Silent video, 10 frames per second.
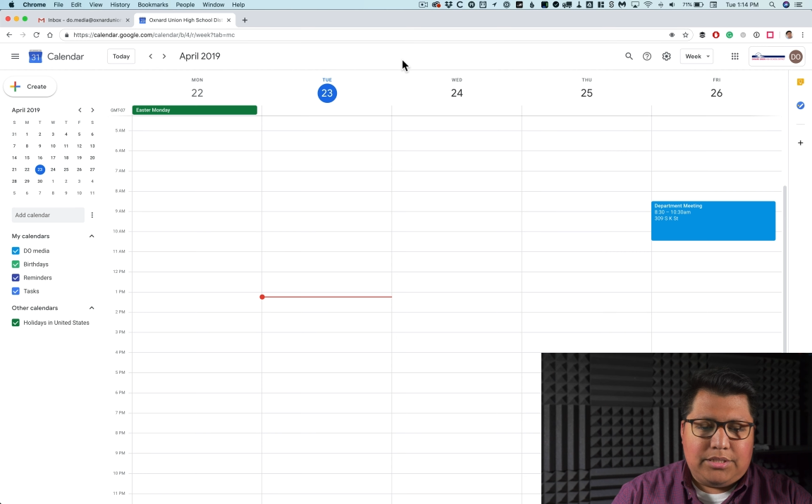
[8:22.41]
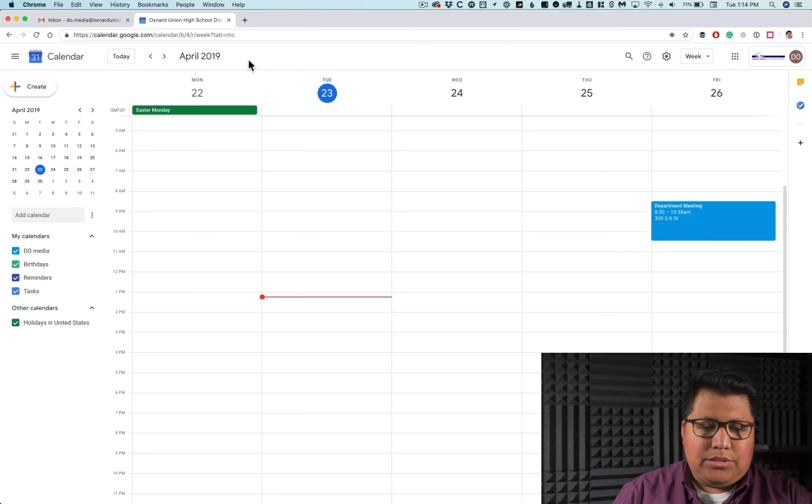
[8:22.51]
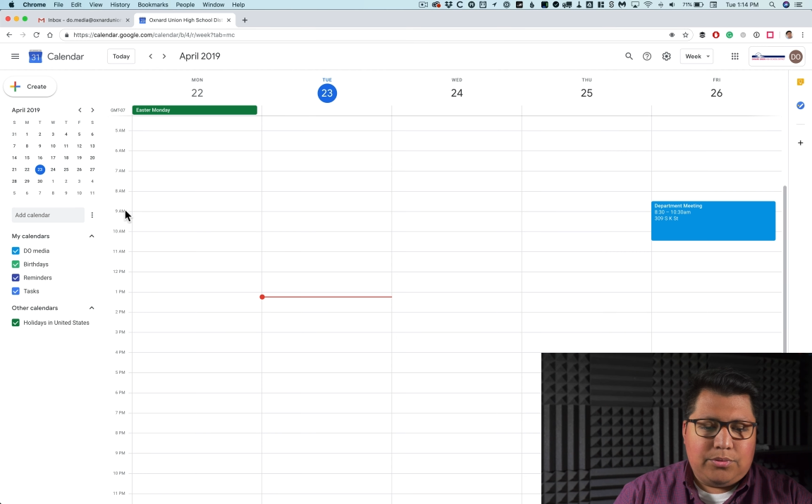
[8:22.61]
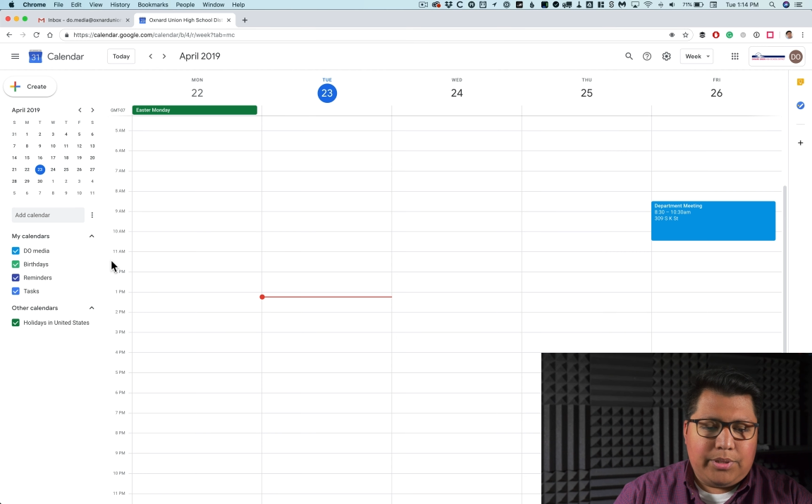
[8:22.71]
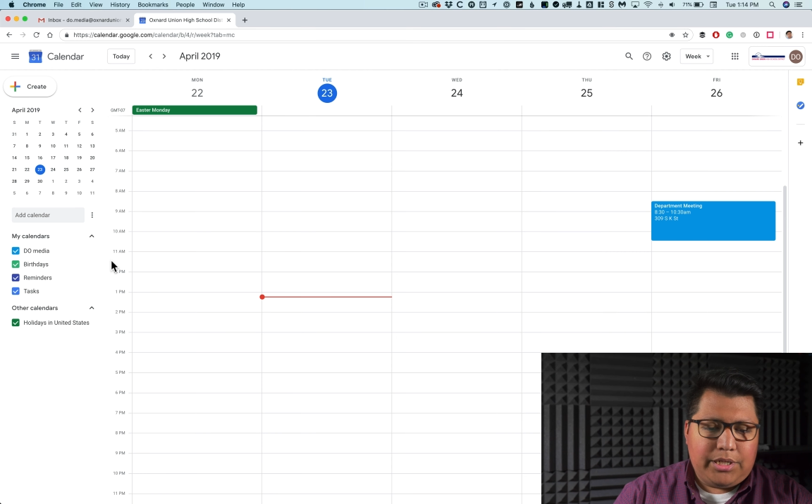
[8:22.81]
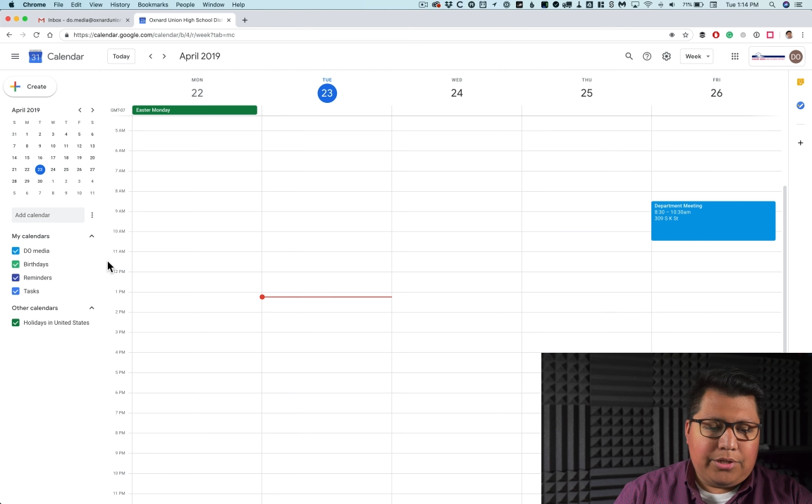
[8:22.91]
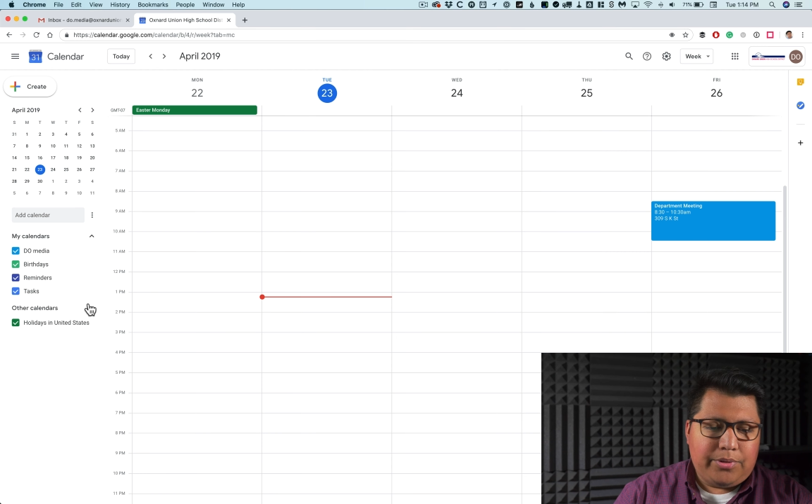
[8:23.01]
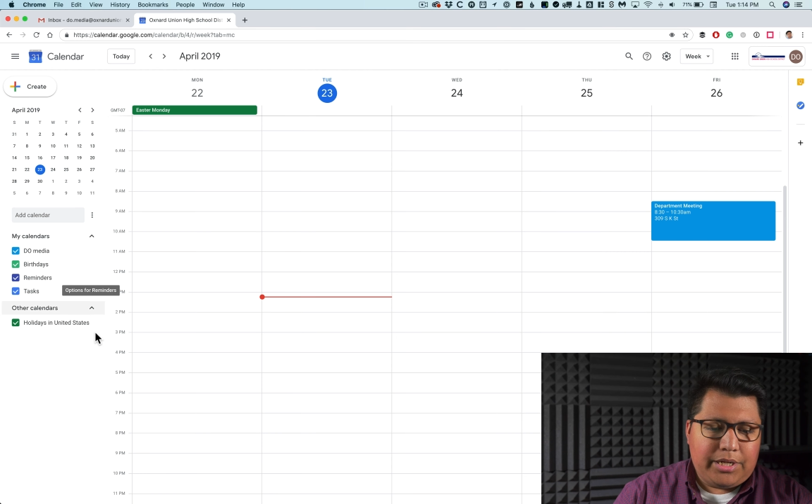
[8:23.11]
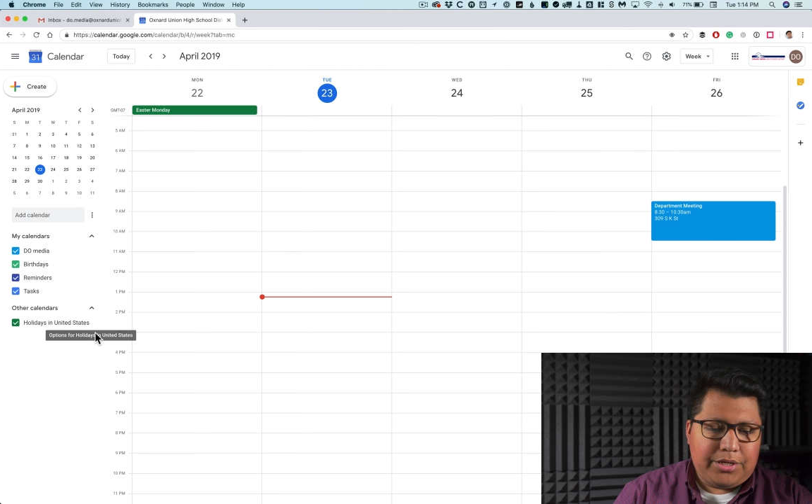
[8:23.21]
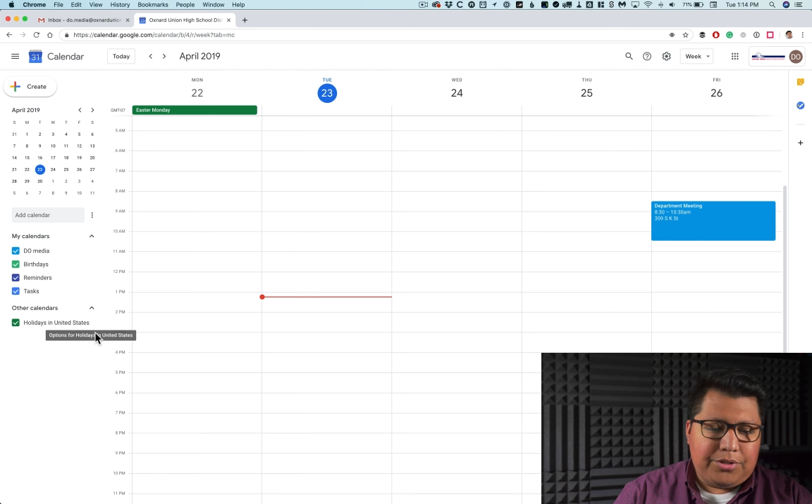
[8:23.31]
so we're going to create
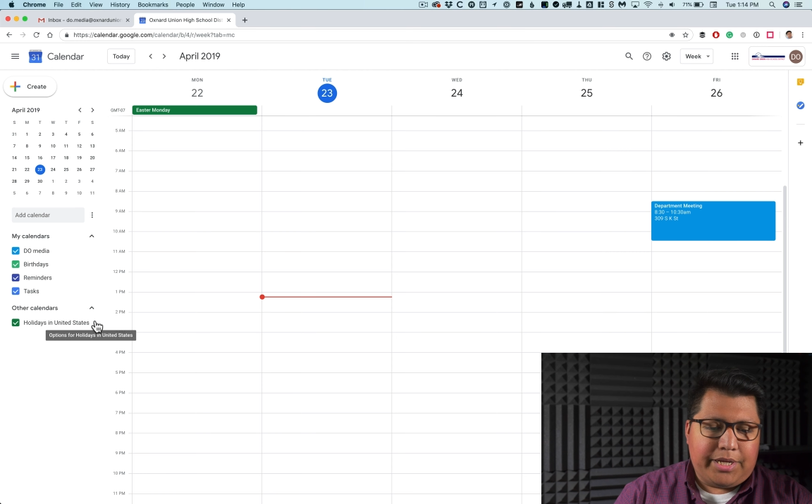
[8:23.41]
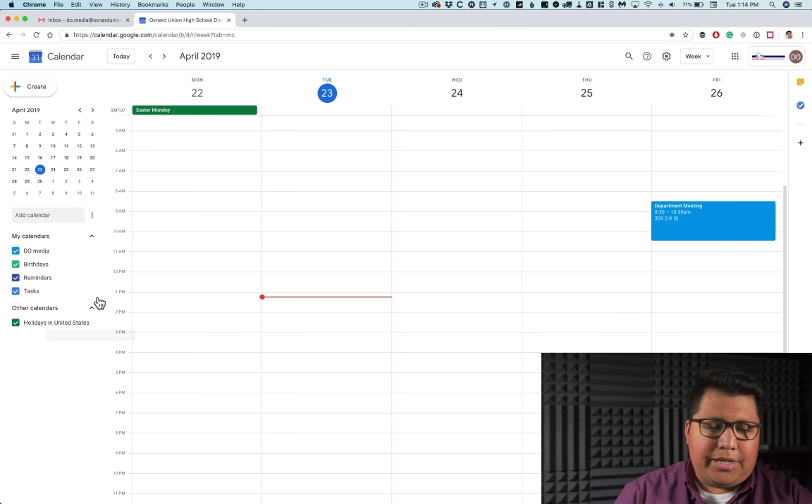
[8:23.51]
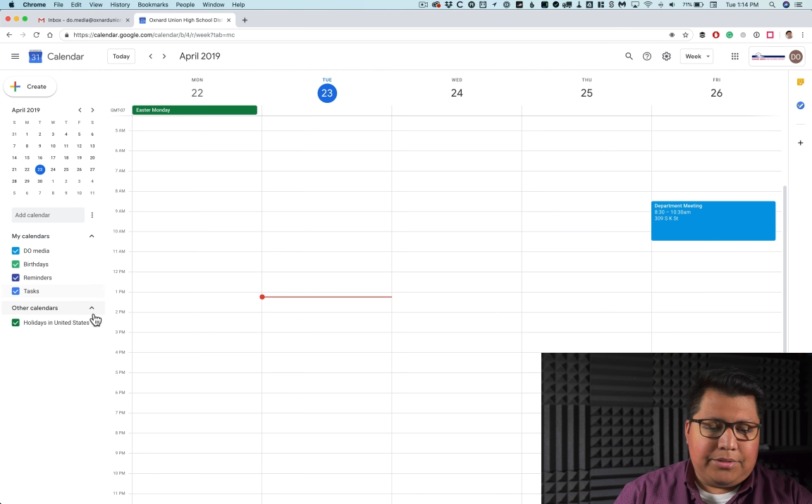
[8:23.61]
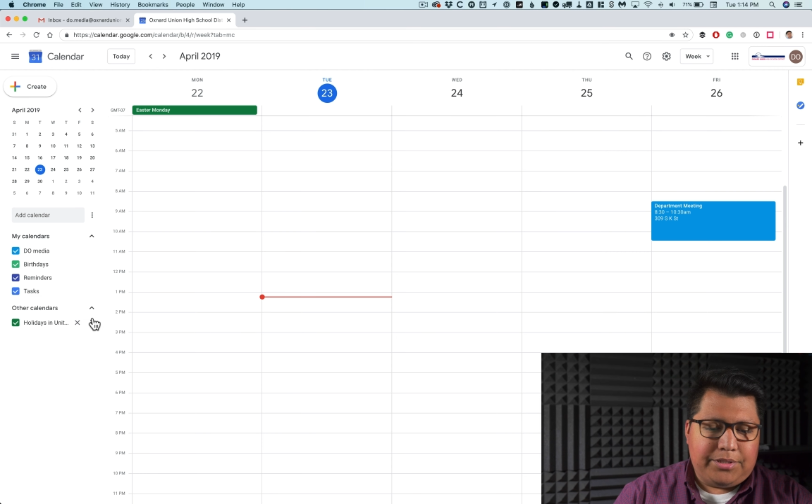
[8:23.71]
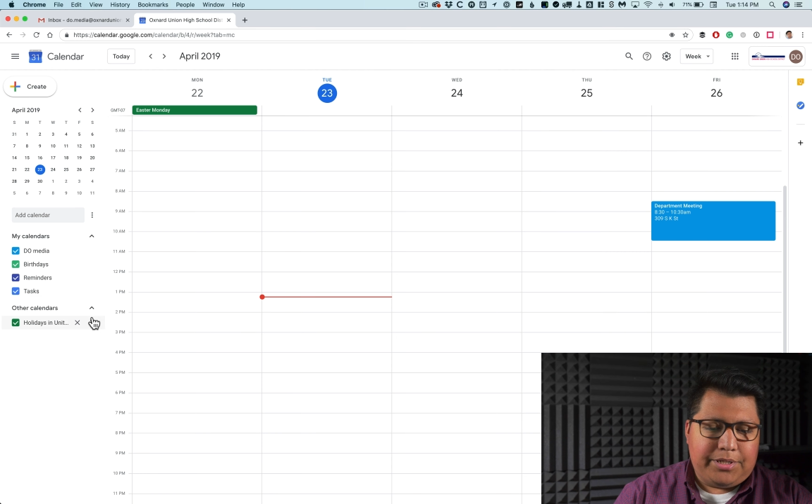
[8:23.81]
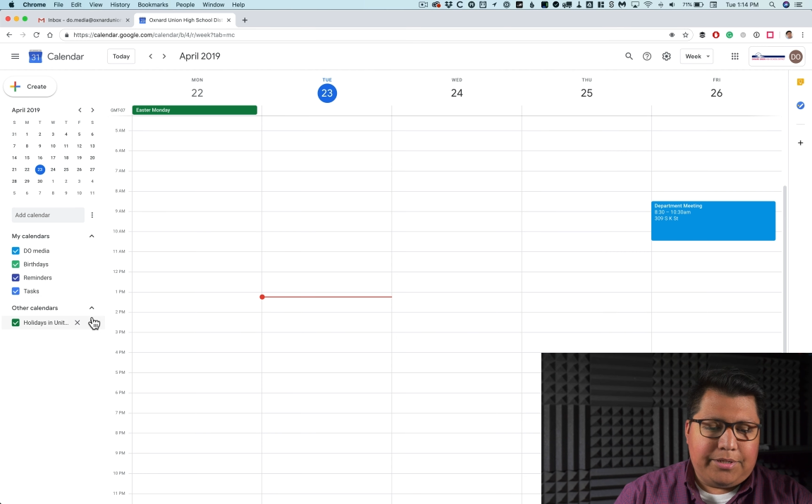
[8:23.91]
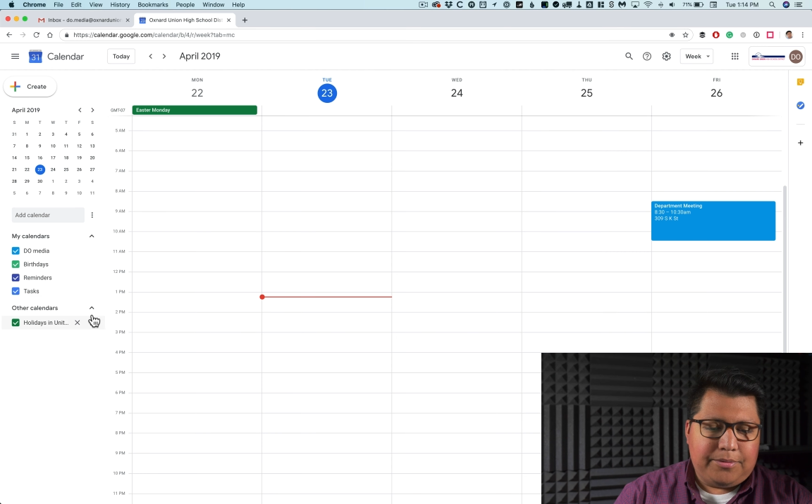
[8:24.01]
a new calendar here.